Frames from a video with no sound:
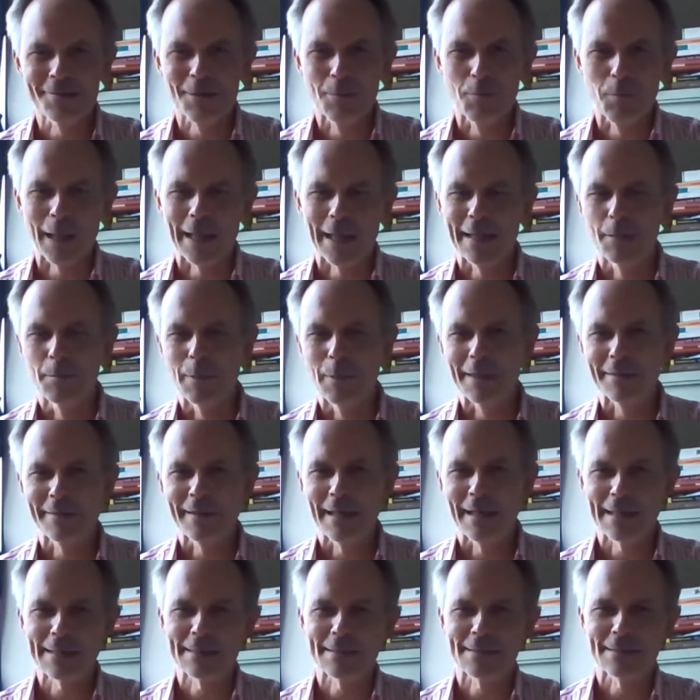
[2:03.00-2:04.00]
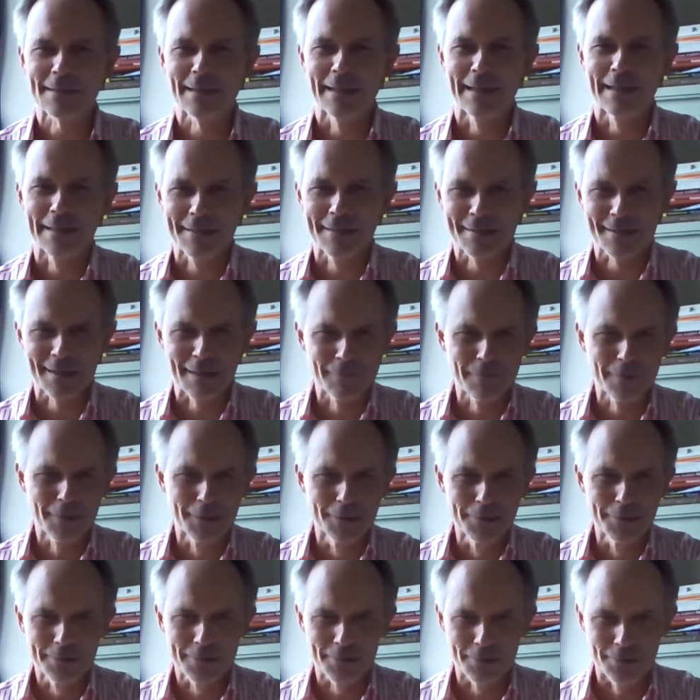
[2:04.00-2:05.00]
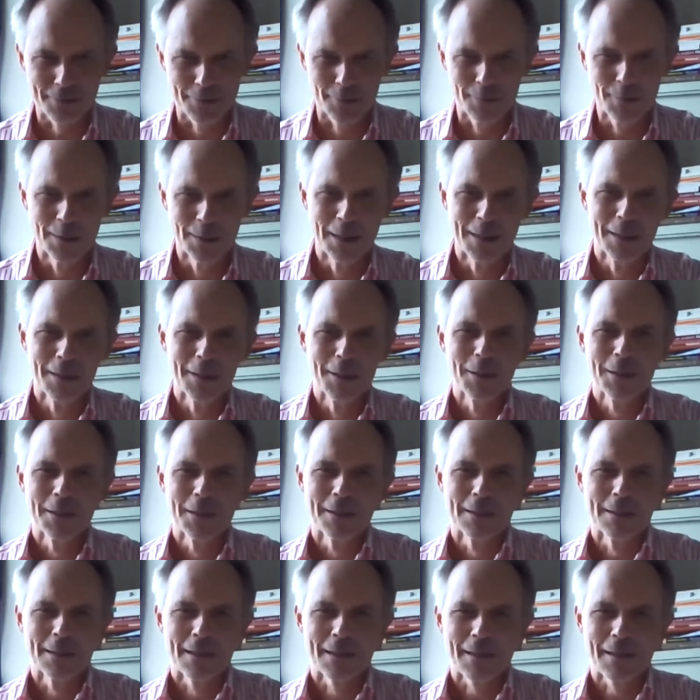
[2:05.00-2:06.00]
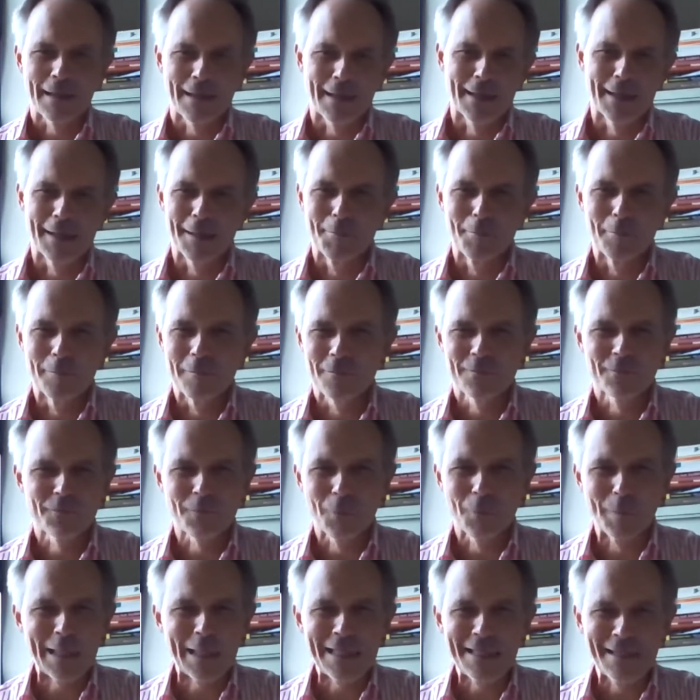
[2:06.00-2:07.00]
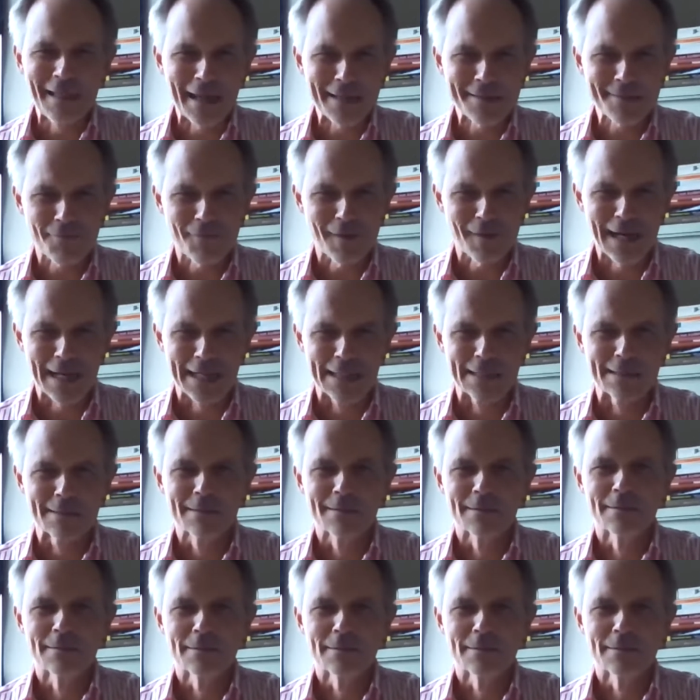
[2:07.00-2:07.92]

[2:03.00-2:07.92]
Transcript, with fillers: complain about that, that it's difficult to. Um, for me, that's fine.